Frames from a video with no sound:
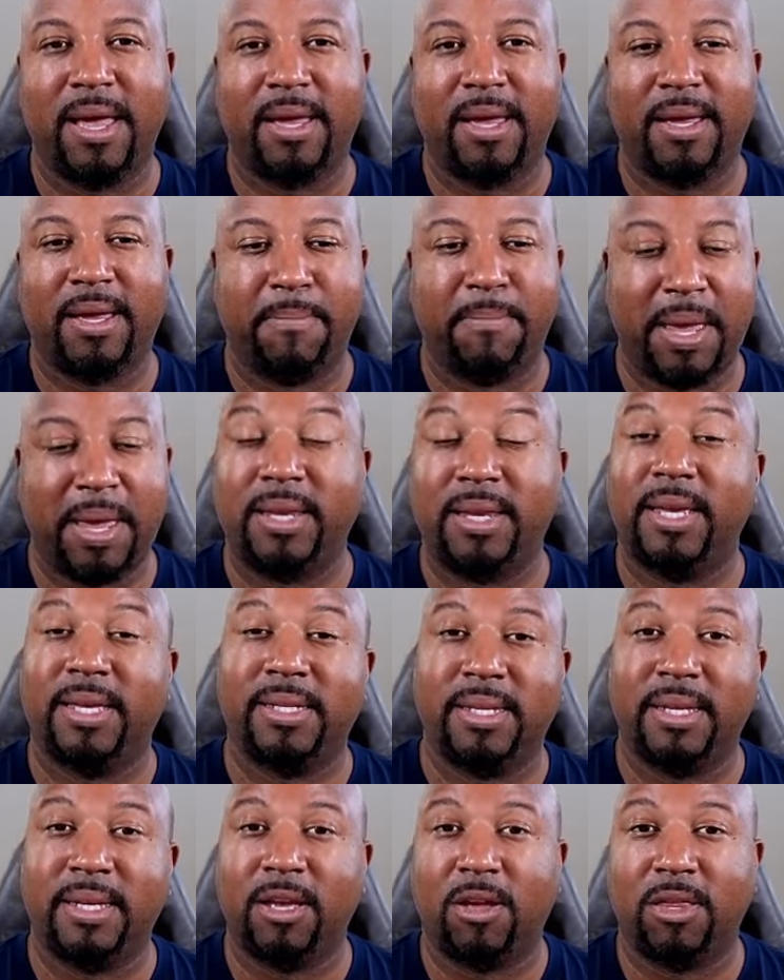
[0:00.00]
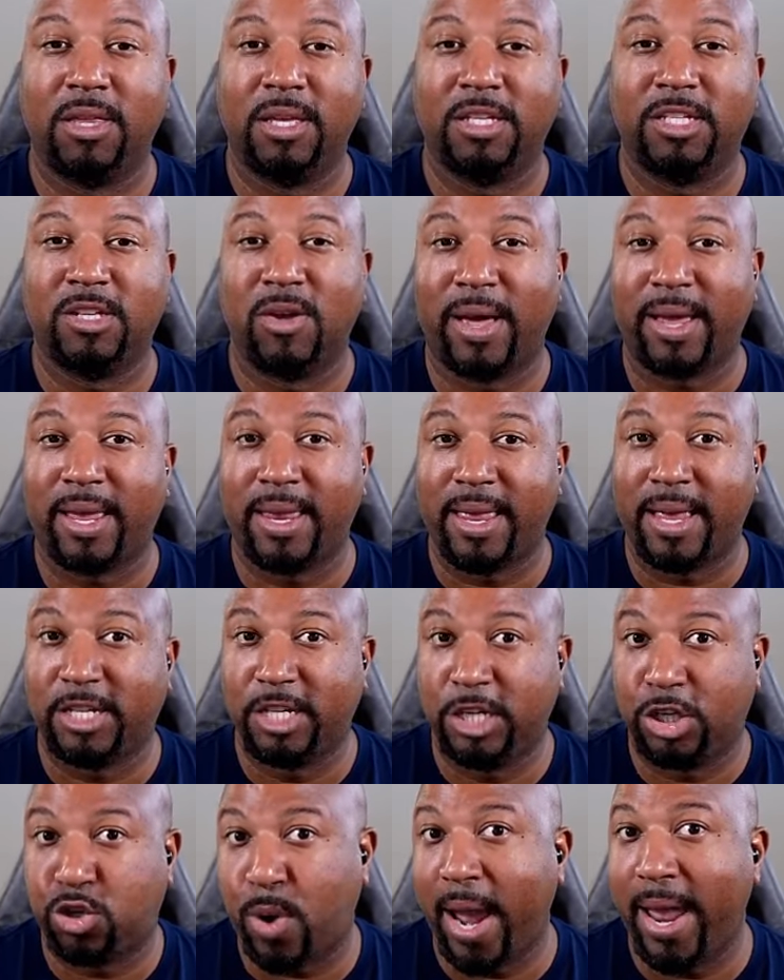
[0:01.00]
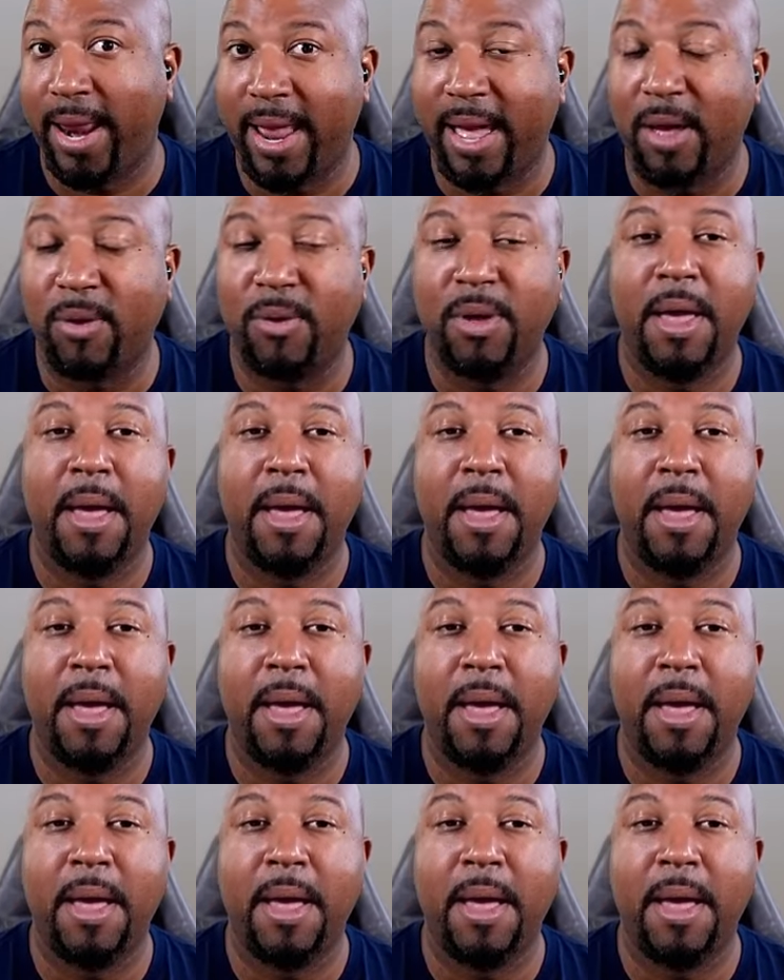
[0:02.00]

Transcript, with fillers: beta testing on this so I can actually try it out.